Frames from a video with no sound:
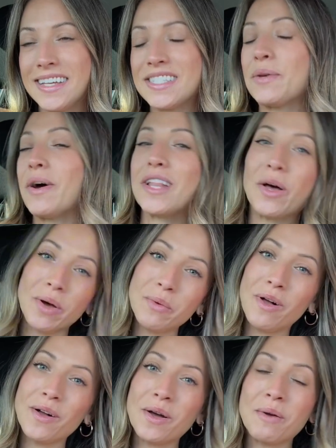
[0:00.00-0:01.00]
So hello and
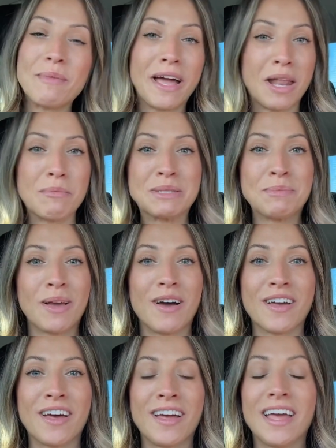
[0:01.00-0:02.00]
welcome. My name is
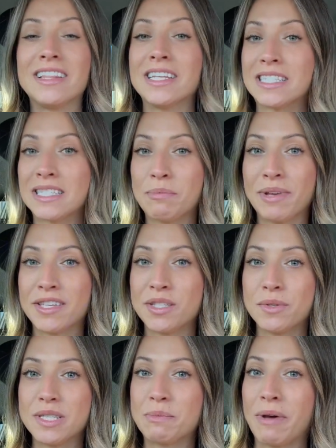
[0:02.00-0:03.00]
Bianca and this is a place to
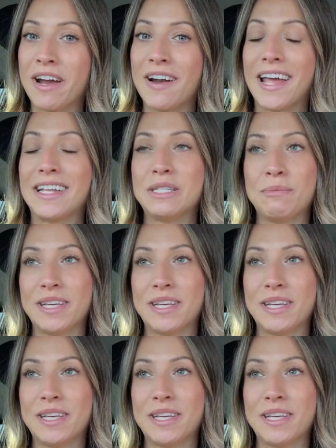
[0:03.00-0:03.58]
inspire and to be